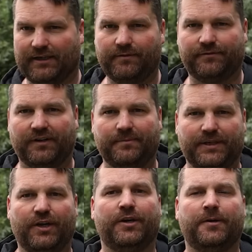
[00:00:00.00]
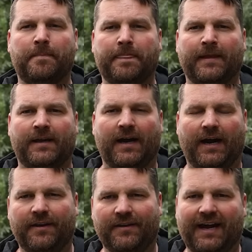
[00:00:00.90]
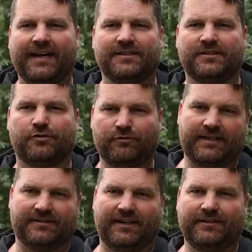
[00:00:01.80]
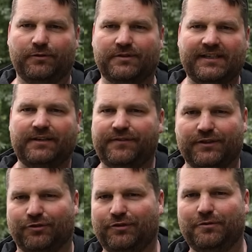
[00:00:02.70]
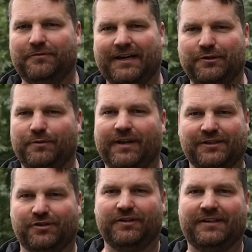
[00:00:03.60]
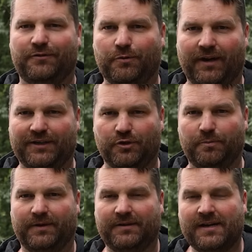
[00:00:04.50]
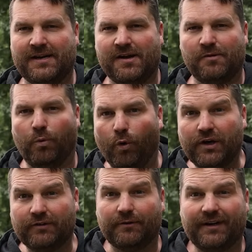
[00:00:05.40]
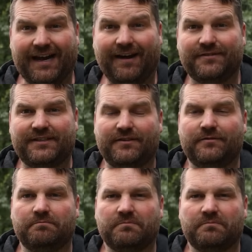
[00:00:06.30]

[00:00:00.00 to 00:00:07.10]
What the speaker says: out in front of me here. And that is a great sign. If you can see fish on a new venue, that's going to give you an eyes open. Walking around, I have seen